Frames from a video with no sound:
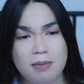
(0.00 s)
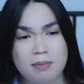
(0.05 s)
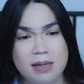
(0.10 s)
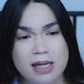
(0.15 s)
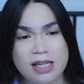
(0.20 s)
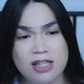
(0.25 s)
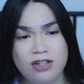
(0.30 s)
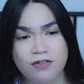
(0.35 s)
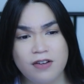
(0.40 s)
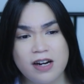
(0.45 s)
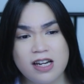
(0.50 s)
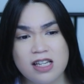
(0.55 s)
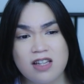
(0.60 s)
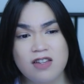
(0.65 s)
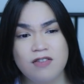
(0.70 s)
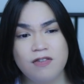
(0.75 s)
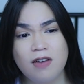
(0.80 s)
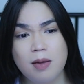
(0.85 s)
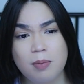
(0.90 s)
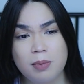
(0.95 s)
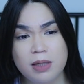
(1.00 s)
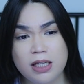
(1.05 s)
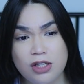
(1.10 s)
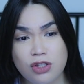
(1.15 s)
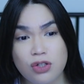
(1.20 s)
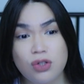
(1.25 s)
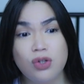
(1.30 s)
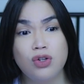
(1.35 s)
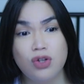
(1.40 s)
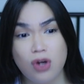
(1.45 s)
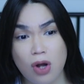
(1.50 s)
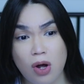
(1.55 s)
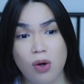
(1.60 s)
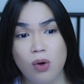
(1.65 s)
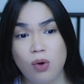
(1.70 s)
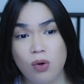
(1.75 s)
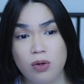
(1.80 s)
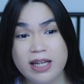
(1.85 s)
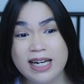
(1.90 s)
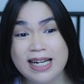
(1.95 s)
his friends and family to
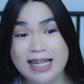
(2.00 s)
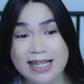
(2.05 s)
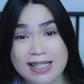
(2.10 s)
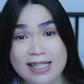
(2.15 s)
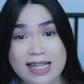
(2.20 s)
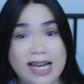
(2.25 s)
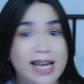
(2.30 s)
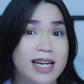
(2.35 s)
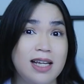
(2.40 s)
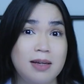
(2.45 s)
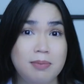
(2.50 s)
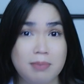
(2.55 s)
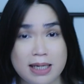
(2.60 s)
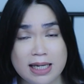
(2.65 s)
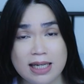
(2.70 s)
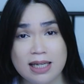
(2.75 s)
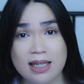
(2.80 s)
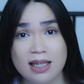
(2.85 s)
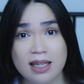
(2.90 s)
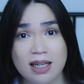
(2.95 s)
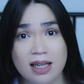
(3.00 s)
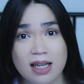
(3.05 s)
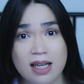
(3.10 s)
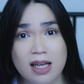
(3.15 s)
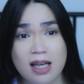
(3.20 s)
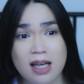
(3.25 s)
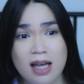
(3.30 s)
know that he's dating me.